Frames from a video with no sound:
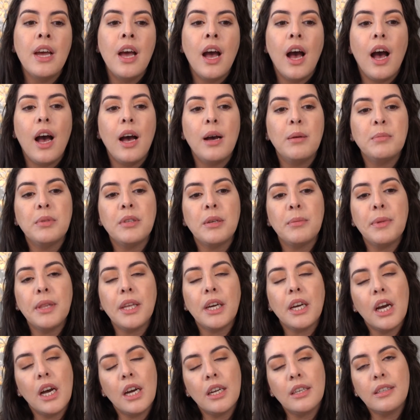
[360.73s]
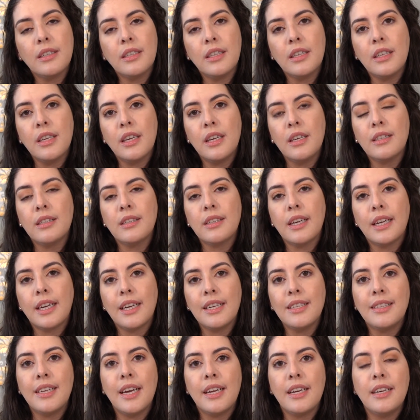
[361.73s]
Some of the cons to this, like
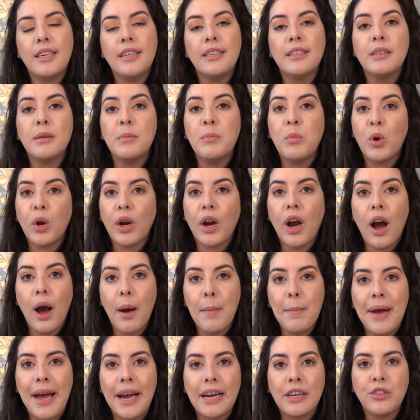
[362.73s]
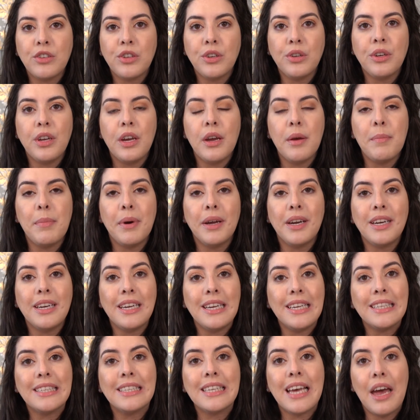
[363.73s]
I said, it is a more compact unit, but it
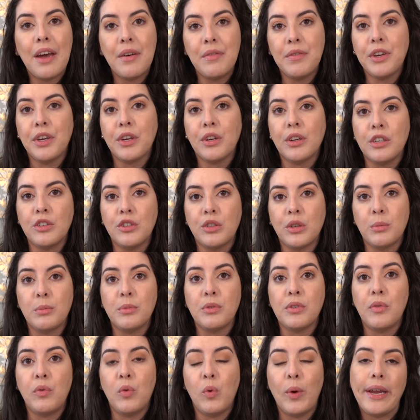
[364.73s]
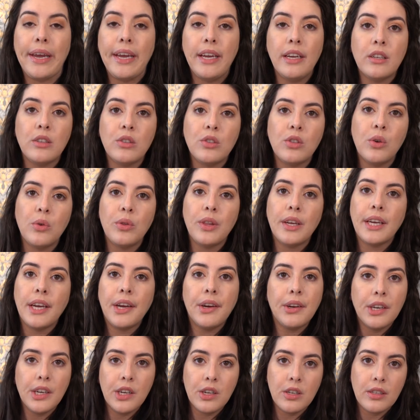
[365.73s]
is heavier in terms of weight. So the
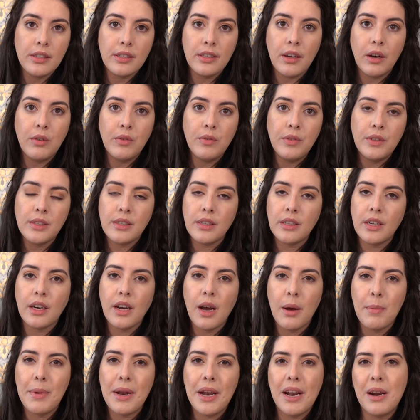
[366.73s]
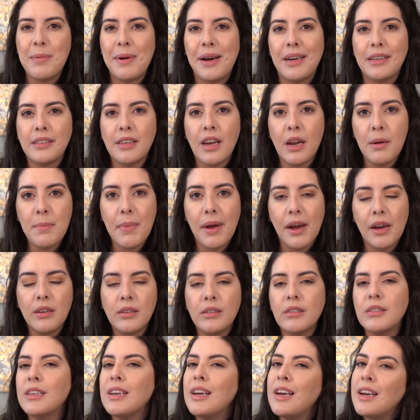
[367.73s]
carrier itself is going to come in at about 10
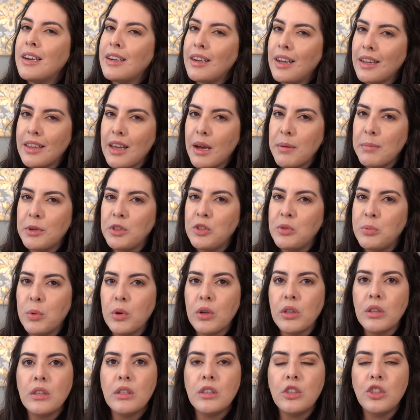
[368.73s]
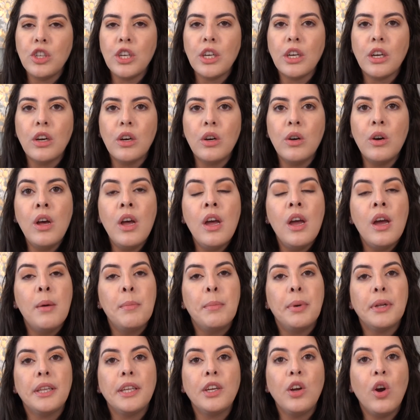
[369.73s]
pounds, not that much more than the Chico,
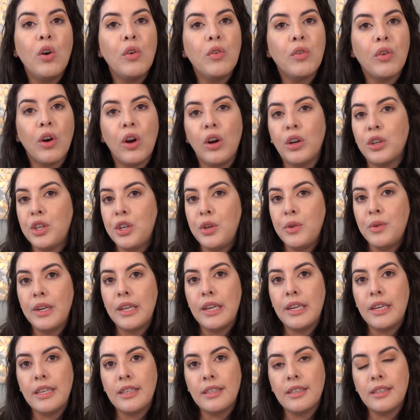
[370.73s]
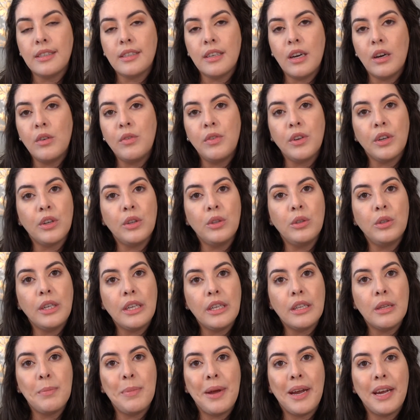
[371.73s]
but the overall unit itself,
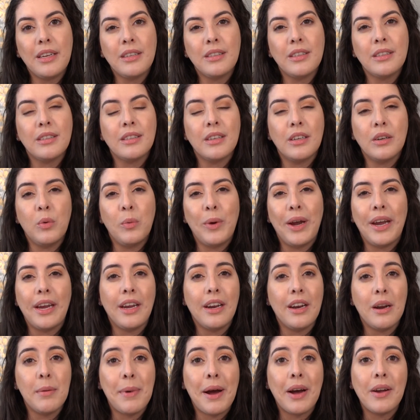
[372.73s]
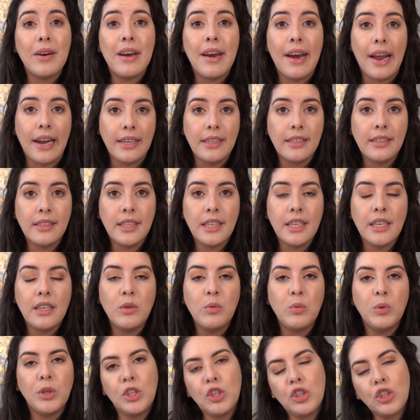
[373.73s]
including the base, is going to weigh in at about
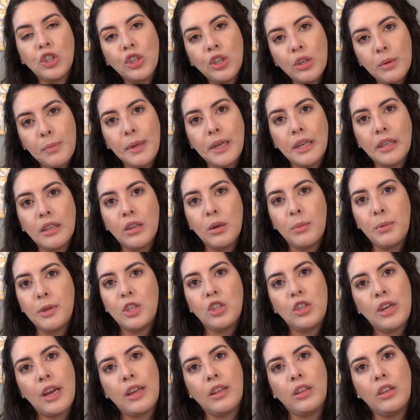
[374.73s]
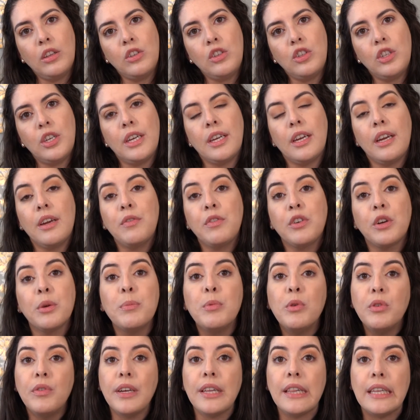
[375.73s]
19, which could be a little bit challenging if you're
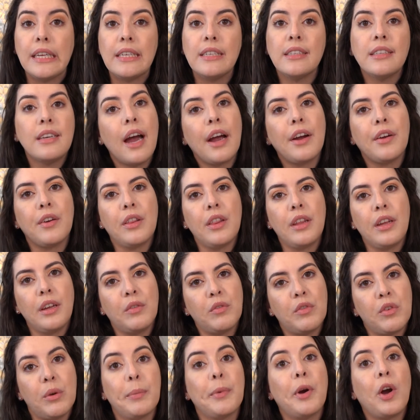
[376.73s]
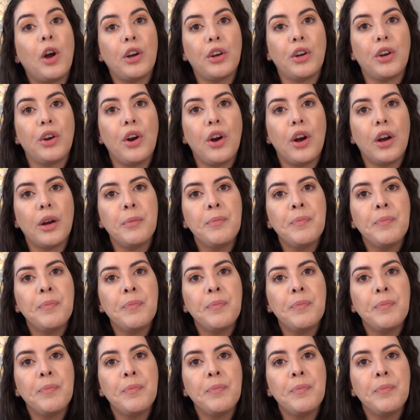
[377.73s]
moving the entire thing from car to car.